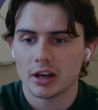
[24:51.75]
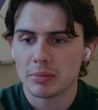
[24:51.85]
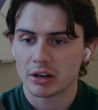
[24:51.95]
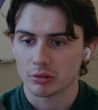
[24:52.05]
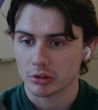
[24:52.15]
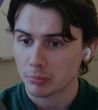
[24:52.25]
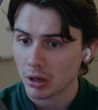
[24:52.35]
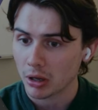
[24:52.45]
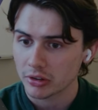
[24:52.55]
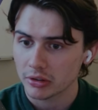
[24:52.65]
better
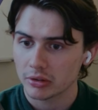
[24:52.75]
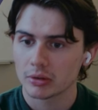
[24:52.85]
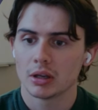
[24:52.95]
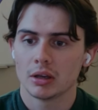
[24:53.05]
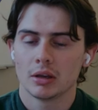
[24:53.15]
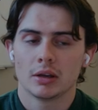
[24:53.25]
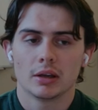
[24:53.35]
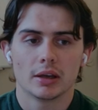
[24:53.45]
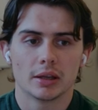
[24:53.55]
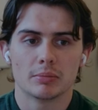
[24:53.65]
responses
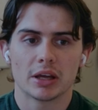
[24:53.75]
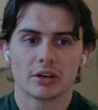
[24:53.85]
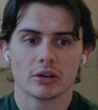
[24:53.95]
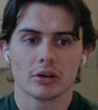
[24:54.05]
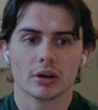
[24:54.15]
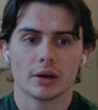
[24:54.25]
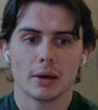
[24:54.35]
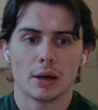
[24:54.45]
and better